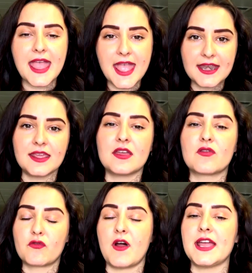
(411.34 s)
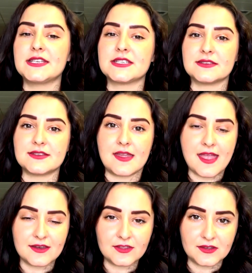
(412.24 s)
any right to say
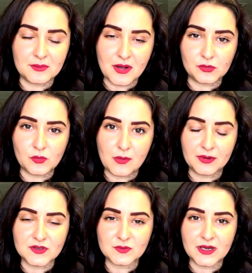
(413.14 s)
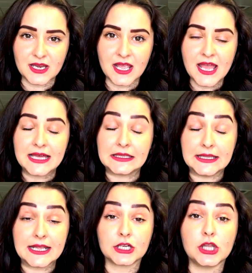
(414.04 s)
anything about woman's body,
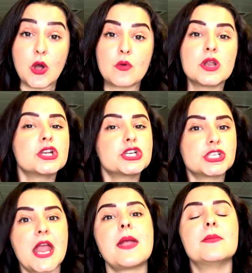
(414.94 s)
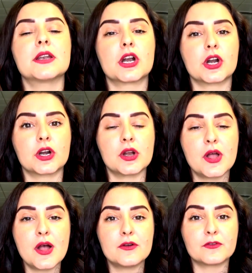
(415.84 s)
let alone shaming her
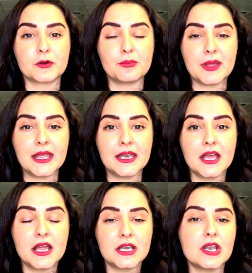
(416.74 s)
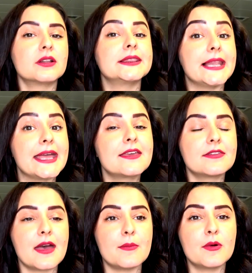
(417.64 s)
for being not
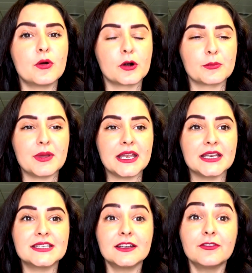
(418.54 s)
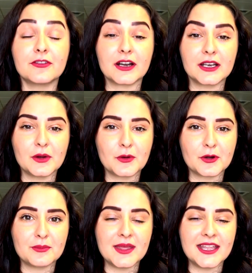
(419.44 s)
like them or being different
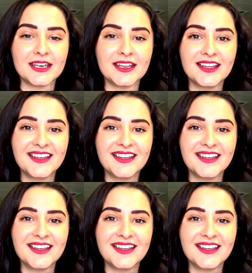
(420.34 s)
or being